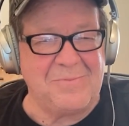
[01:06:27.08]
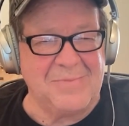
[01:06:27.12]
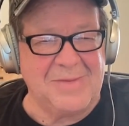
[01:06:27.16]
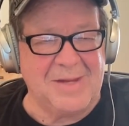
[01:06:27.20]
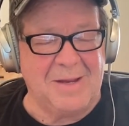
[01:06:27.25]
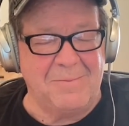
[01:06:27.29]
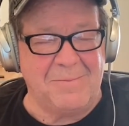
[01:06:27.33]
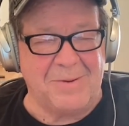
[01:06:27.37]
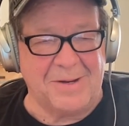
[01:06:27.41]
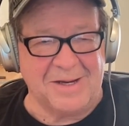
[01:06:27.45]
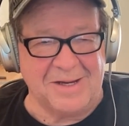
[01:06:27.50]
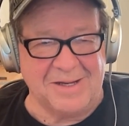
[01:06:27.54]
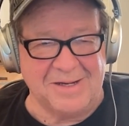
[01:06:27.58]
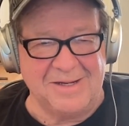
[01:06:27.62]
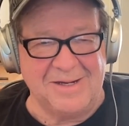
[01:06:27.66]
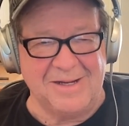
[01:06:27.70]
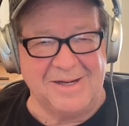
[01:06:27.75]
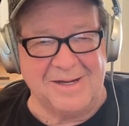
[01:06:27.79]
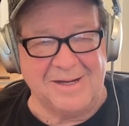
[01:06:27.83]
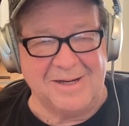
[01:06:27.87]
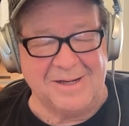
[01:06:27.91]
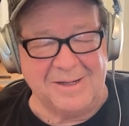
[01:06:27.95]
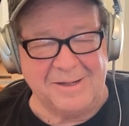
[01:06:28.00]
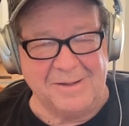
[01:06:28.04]
But
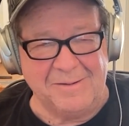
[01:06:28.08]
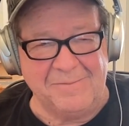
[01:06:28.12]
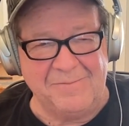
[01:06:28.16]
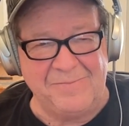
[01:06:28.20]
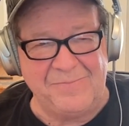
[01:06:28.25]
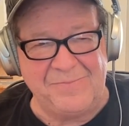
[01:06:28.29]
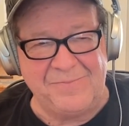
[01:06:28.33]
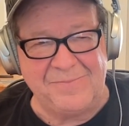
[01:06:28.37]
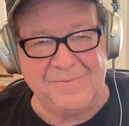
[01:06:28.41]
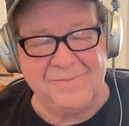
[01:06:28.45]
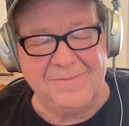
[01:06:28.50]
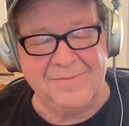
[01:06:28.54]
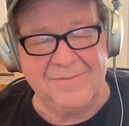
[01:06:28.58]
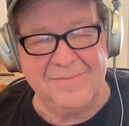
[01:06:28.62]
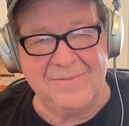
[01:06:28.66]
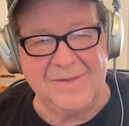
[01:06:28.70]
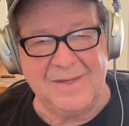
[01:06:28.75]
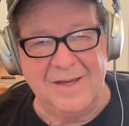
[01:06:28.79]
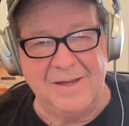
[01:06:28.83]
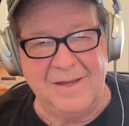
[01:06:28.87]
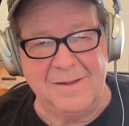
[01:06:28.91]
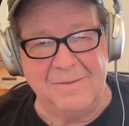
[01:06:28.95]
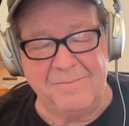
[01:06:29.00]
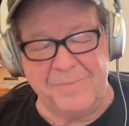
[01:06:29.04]

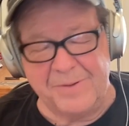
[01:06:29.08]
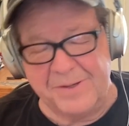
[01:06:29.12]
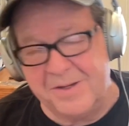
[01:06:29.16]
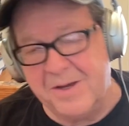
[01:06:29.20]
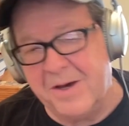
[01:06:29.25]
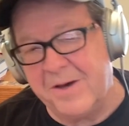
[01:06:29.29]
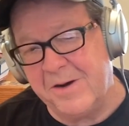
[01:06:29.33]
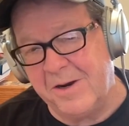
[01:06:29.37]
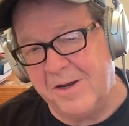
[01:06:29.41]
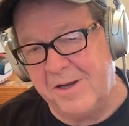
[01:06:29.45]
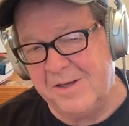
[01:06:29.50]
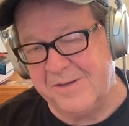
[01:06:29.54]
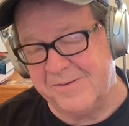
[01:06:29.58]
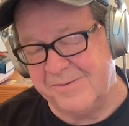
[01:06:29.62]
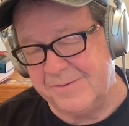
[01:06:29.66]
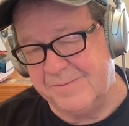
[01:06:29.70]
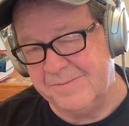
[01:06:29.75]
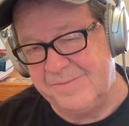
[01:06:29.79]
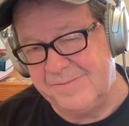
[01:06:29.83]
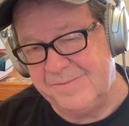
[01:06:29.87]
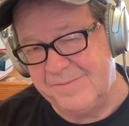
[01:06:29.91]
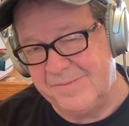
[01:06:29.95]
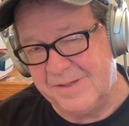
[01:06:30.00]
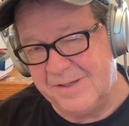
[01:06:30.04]
not all of
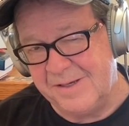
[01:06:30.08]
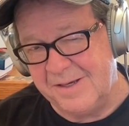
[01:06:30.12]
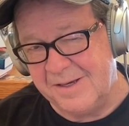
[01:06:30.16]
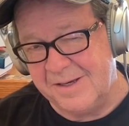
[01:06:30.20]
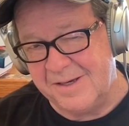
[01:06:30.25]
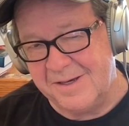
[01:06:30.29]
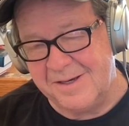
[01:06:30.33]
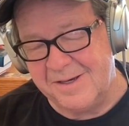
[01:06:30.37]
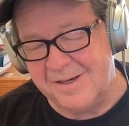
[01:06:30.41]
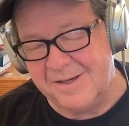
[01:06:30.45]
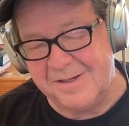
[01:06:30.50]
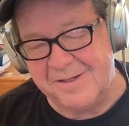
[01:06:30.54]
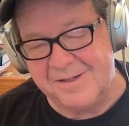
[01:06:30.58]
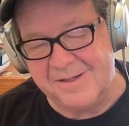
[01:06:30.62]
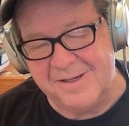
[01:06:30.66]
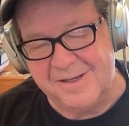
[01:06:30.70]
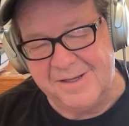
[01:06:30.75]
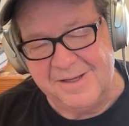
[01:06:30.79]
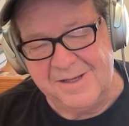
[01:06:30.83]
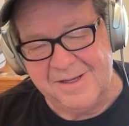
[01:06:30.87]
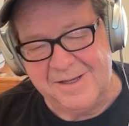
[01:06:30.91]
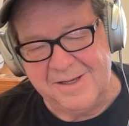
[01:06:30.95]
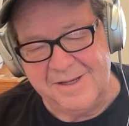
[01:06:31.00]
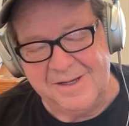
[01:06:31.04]
them. And
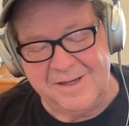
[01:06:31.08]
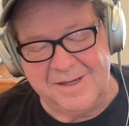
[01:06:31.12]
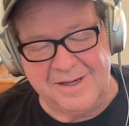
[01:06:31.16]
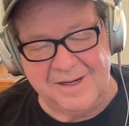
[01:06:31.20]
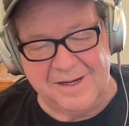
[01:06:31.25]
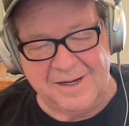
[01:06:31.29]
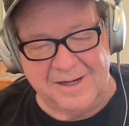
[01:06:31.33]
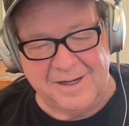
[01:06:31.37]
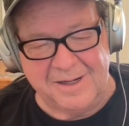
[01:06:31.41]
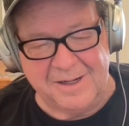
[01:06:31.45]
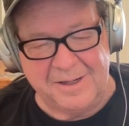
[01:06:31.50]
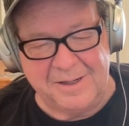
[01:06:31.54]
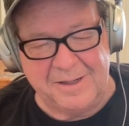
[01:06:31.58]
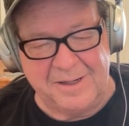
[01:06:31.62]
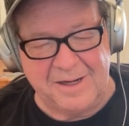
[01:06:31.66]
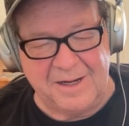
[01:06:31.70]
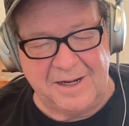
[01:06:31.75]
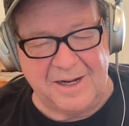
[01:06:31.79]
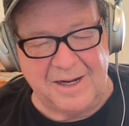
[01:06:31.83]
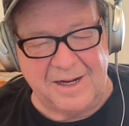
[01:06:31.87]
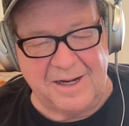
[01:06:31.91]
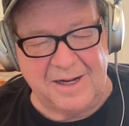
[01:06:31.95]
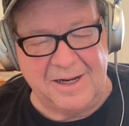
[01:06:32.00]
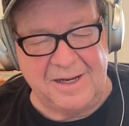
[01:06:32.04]

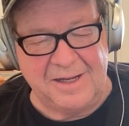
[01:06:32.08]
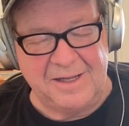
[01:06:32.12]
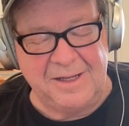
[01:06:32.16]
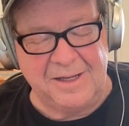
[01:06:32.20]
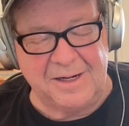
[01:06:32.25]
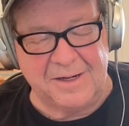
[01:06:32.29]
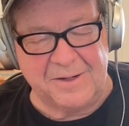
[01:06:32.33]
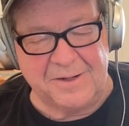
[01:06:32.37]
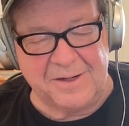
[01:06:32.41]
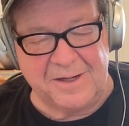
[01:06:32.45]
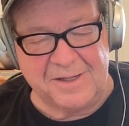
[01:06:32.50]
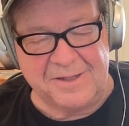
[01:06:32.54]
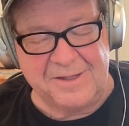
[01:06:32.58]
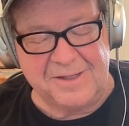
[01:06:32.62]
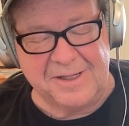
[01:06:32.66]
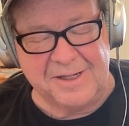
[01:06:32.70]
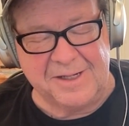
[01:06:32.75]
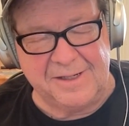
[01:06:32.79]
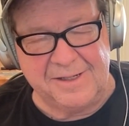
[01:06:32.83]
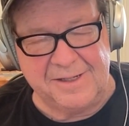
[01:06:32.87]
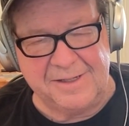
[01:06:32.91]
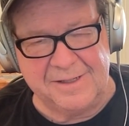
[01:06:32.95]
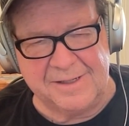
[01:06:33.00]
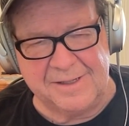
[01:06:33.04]
I
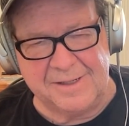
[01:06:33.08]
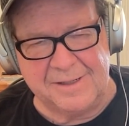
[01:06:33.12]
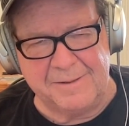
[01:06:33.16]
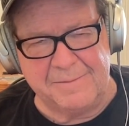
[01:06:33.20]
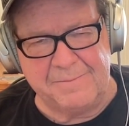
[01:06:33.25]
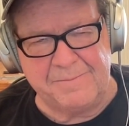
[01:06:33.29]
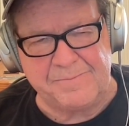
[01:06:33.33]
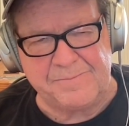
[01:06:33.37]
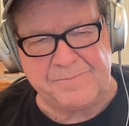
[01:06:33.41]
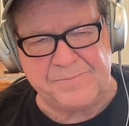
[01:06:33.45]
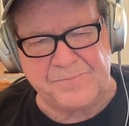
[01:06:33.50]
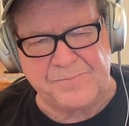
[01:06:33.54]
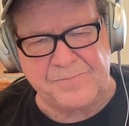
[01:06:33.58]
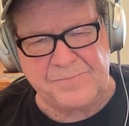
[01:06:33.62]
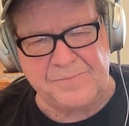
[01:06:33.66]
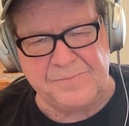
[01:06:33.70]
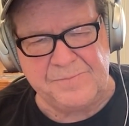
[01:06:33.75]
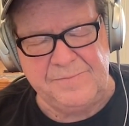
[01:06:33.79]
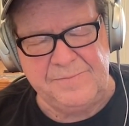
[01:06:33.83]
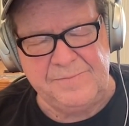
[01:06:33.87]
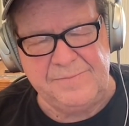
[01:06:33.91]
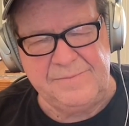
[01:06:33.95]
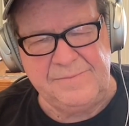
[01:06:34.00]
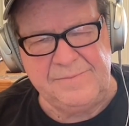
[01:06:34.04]
think so.
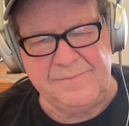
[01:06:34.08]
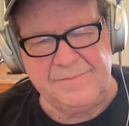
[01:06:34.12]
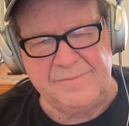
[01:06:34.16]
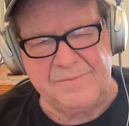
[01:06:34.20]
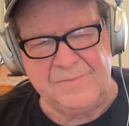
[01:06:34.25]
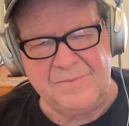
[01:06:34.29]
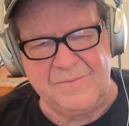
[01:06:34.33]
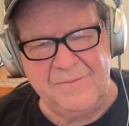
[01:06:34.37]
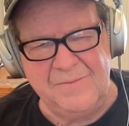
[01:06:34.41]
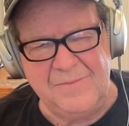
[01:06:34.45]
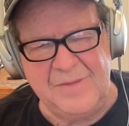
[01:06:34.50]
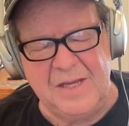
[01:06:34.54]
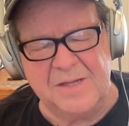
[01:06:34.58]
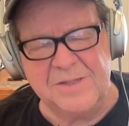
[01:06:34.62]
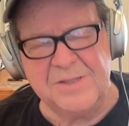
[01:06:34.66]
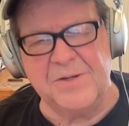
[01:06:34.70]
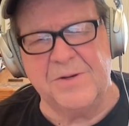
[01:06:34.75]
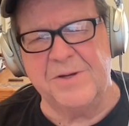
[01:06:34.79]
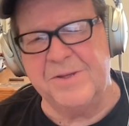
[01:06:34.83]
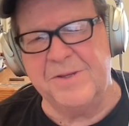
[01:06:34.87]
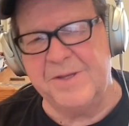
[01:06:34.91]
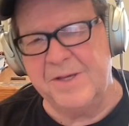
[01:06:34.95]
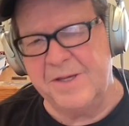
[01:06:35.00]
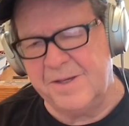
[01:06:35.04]

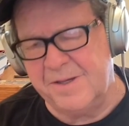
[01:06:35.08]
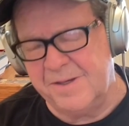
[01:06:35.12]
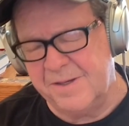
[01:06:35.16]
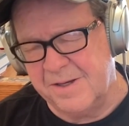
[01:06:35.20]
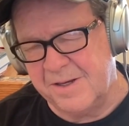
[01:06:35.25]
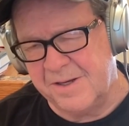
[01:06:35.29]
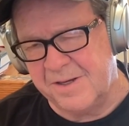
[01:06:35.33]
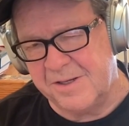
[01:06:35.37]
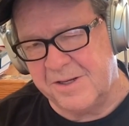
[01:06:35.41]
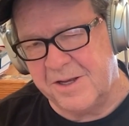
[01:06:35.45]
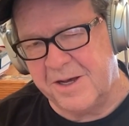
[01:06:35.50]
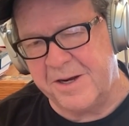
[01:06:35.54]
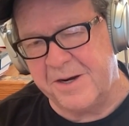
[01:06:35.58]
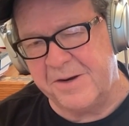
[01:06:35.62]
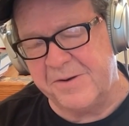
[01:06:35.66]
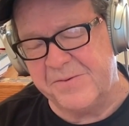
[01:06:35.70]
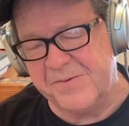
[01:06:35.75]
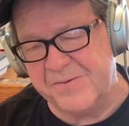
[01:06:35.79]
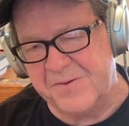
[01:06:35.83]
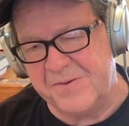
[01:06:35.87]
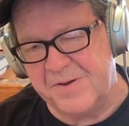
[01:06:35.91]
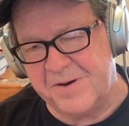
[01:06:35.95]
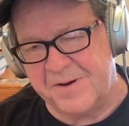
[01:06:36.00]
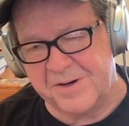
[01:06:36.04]
I think a lot
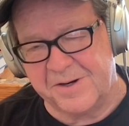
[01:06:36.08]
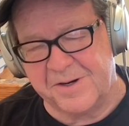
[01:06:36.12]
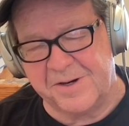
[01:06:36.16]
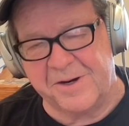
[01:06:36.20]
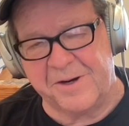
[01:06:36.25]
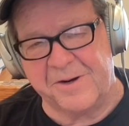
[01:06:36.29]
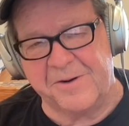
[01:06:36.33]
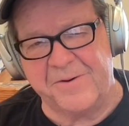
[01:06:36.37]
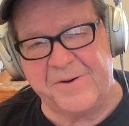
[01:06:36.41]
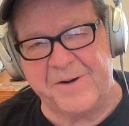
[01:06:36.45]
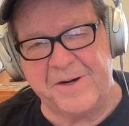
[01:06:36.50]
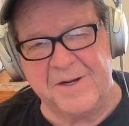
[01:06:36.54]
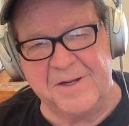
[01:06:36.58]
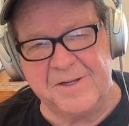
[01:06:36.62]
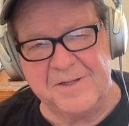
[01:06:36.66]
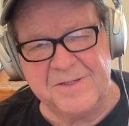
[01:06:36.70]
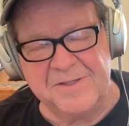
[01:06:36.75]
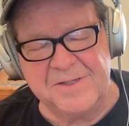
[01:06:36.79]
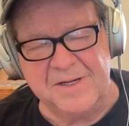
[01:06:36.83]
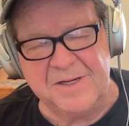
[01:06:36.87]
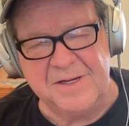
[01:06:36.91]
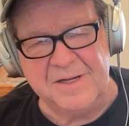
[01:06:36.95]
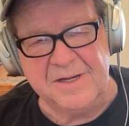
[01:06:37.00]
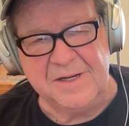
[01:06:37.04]
of our
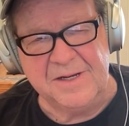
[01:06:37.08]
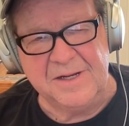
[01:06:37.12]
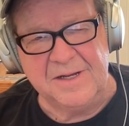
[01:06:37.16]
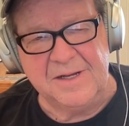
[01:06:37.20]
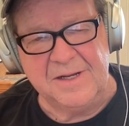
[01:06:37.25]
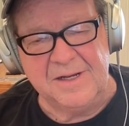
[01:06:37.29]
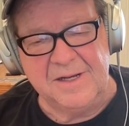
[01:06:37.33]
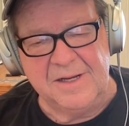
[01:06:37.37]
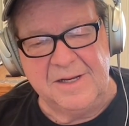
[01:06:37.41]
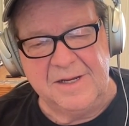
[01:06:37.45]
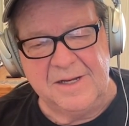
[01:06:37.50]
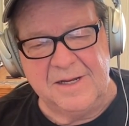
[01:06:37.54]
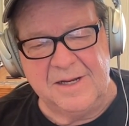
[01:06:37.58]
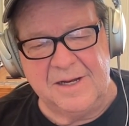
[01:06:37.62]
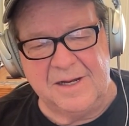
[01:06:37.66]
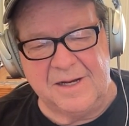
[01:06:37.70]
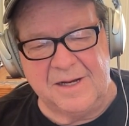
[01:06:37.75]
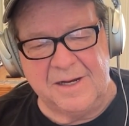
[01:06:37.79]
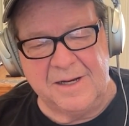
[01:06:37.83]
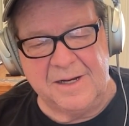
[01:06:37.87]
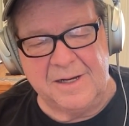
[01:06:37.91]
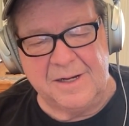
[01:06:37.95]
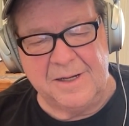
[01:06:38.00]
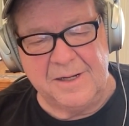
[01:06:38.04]
guardrails
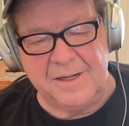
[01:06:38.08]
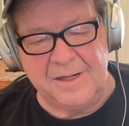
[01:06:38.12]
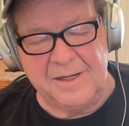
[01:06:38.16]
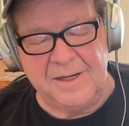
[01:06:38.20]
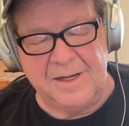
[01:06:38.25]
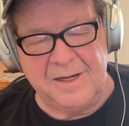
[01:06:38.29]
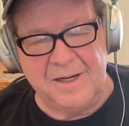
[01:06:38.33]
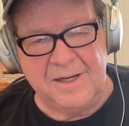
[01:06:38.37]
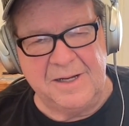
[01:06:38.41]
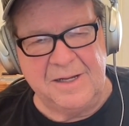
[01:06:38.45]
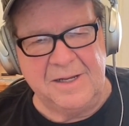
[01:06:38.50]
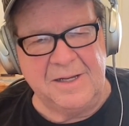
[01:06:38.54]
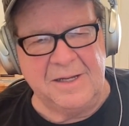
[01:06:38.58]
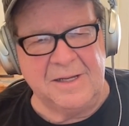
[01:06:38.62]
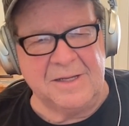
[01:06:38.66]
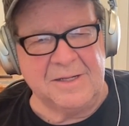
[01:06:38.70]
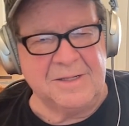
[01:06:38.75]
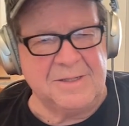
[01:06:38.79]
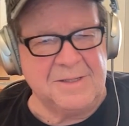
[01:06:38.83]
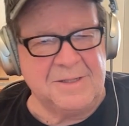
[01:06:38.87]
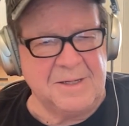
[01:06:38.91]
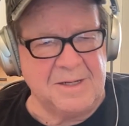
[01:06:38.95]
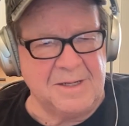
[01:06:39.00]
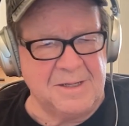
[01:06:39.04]
uh, in
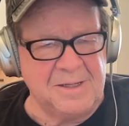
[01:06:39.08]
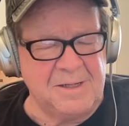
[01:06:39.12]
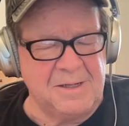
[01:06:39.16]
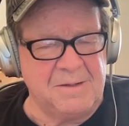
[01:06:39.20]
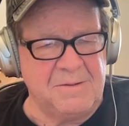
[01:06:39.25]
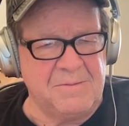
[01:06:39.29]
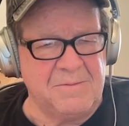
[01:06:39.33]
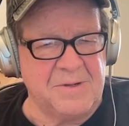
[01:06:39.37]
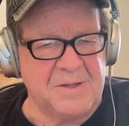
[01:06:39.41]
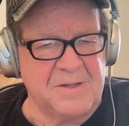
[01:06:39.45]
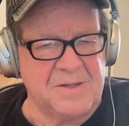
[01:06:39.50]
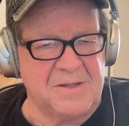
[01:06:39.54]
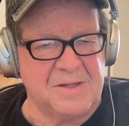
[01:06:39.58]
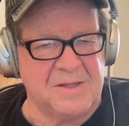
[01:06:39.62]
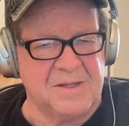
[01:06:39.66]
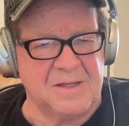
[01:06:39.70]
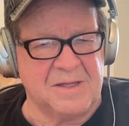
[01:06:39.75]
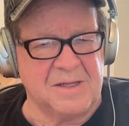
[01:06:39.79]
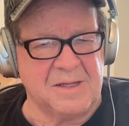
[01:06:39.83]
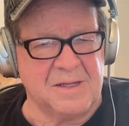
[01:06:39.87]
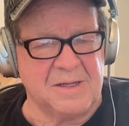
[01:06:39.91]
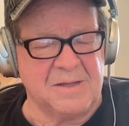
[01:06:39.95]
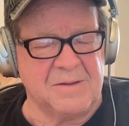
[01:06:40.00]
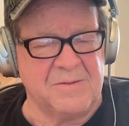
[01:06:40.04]
dealing with
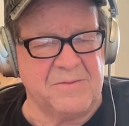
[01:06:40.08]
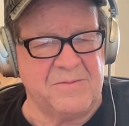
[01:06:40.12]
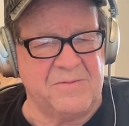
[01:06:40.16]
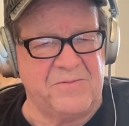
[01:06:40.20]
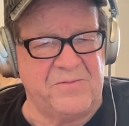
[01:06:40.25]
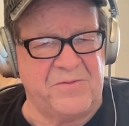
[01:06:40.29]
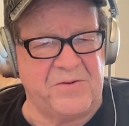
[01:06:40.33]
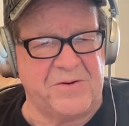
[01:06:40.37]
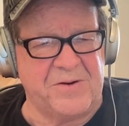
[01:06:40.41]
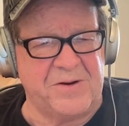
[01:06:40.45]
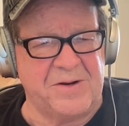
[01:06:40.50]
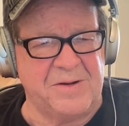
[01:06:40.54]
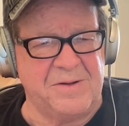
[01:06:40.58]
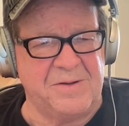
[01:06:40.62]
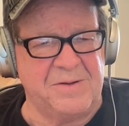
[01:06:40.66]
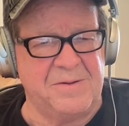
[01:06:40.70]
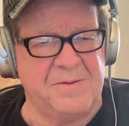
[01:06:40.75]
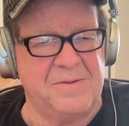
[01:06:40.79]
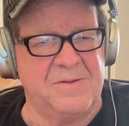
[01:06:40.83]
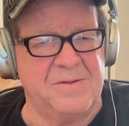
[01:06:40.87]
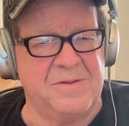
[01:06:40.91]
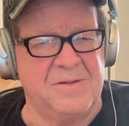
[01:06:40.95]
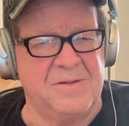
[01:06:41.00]
the very